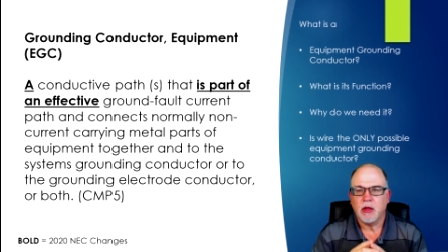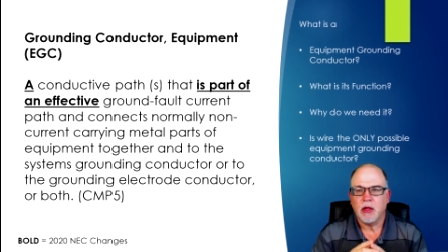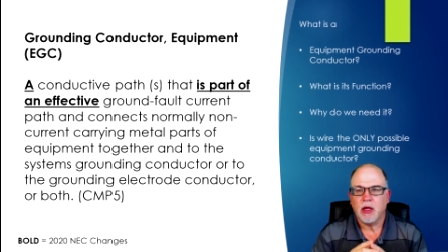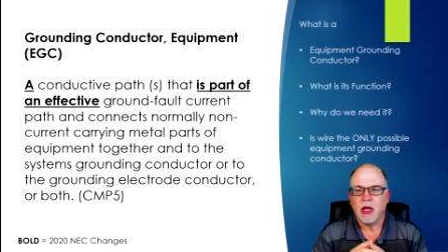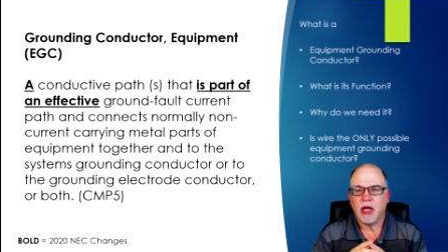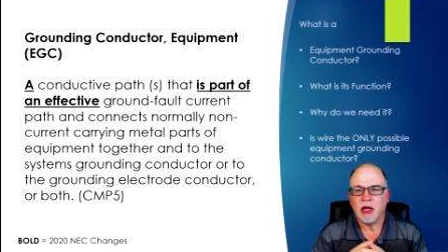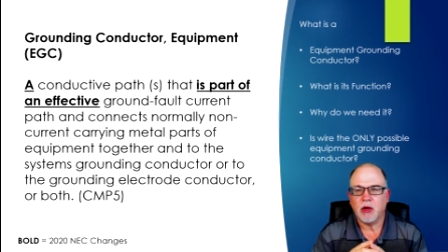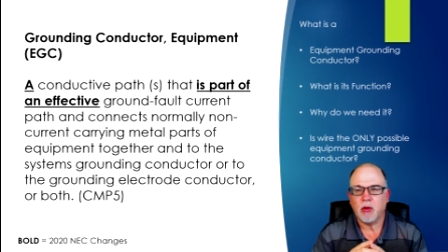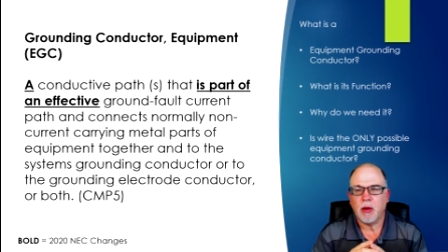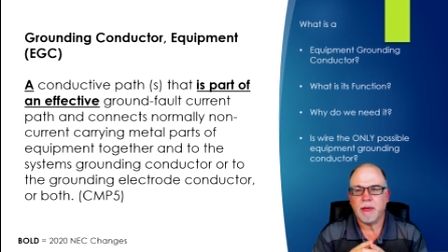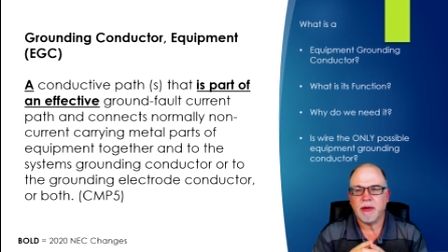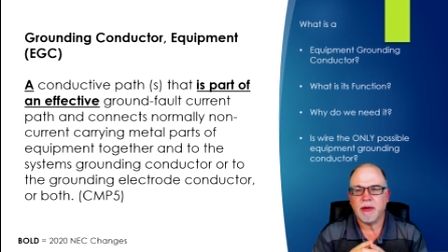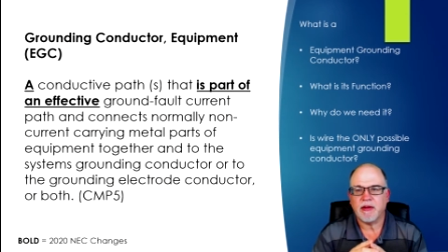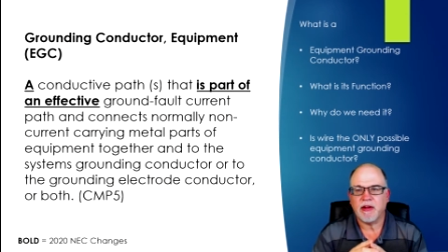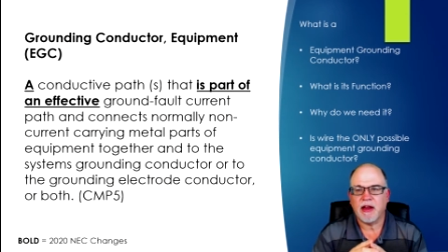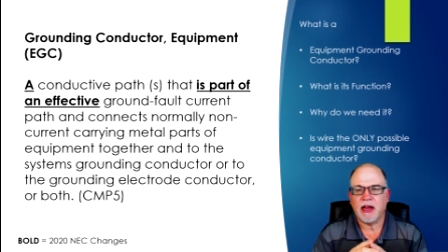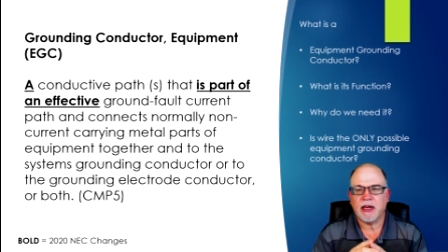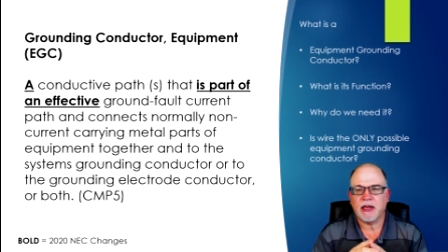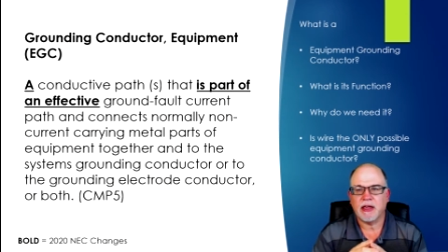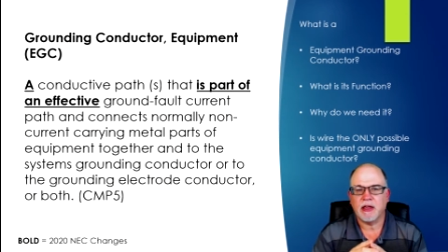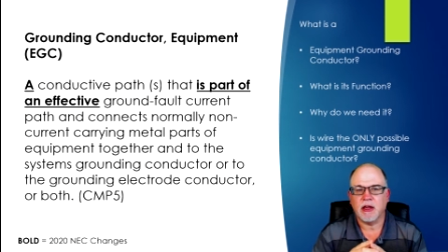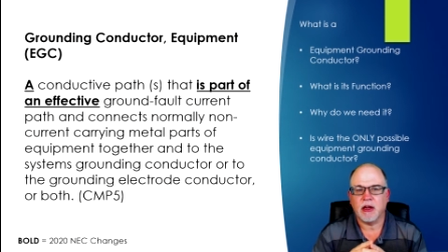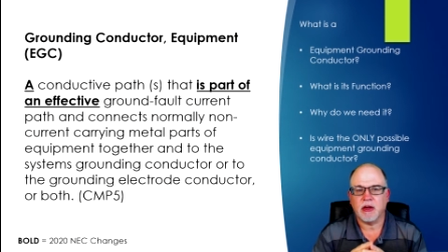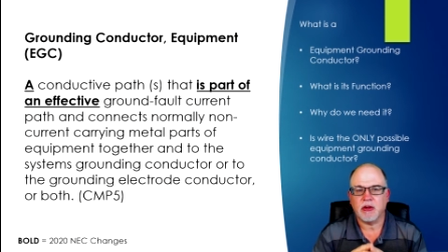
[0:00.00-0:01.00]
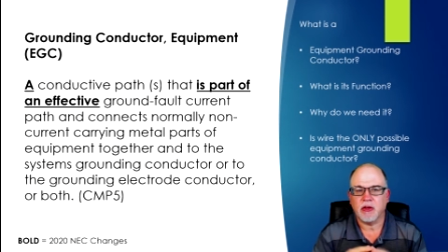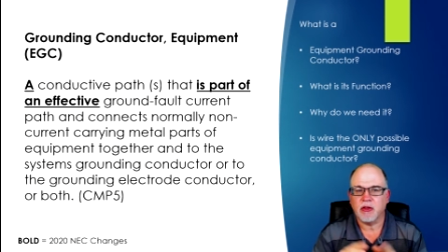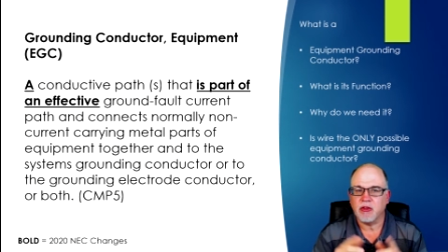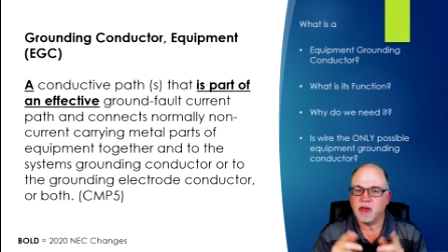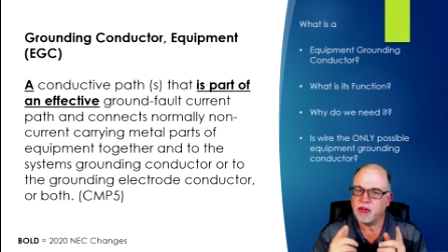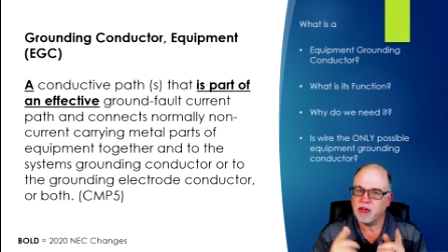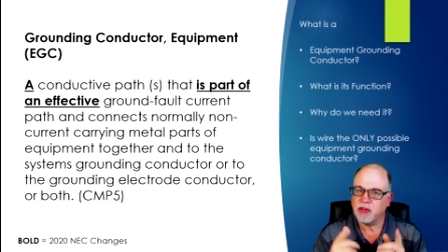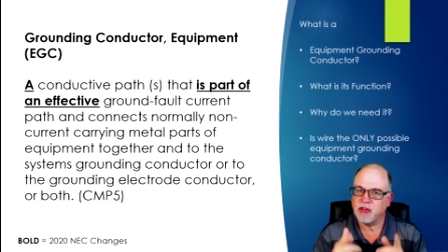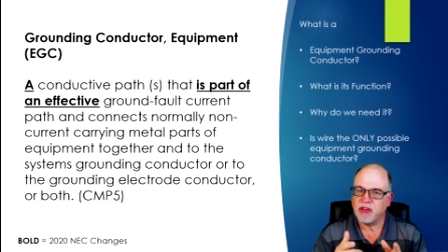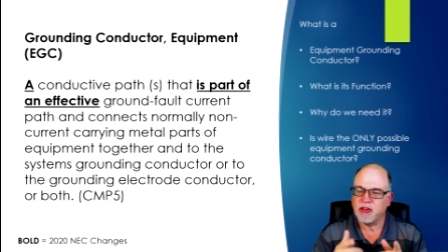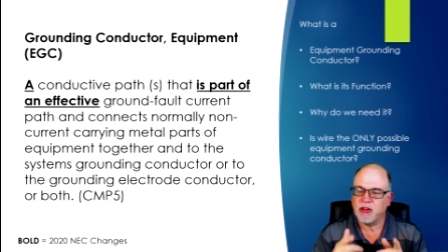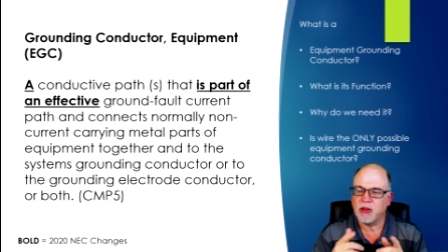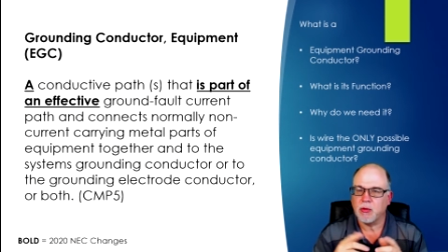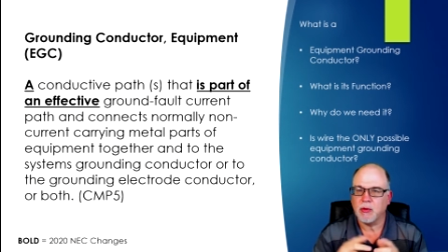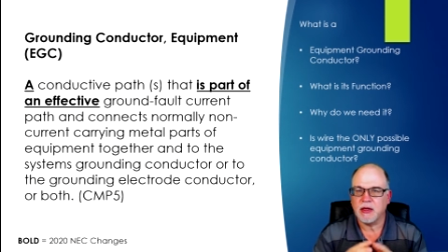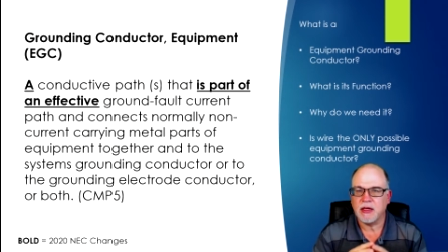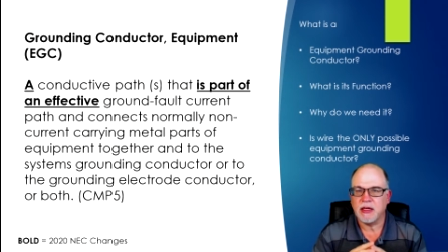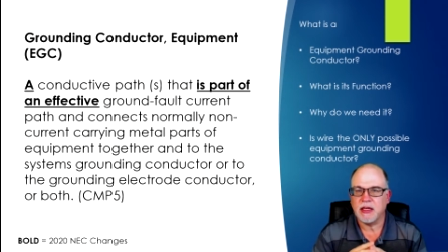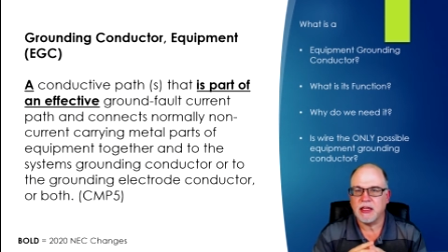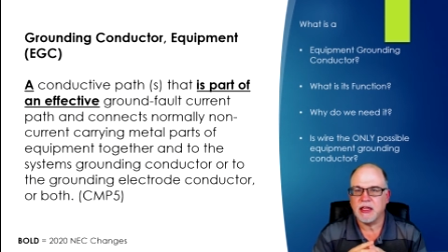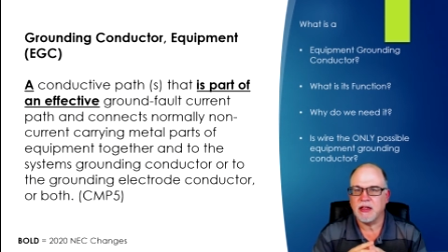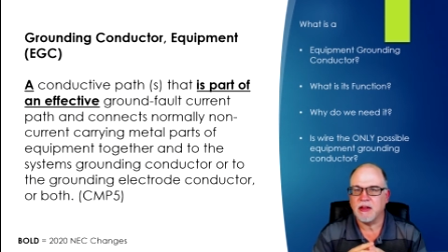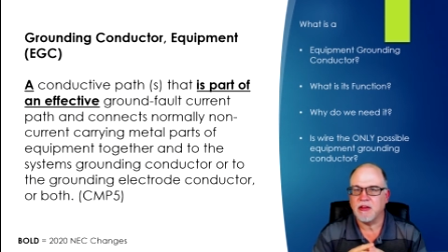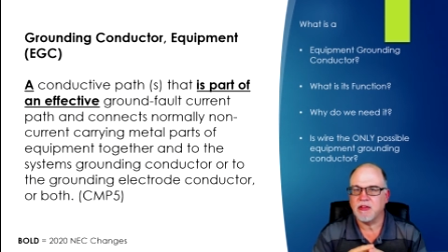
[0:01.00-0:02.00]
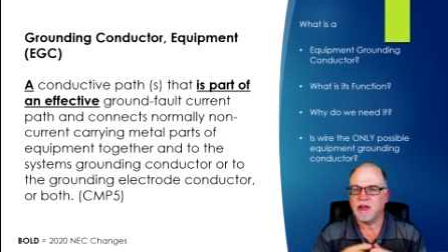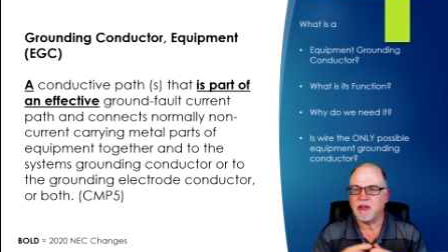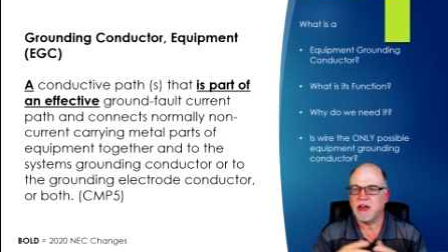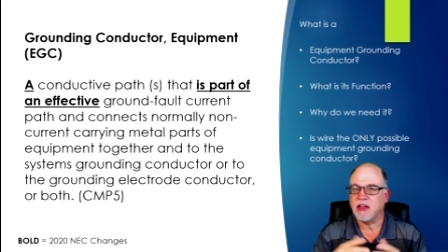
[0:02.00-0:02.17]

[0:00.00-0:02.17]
Equipment grounded conductors, you see what it is.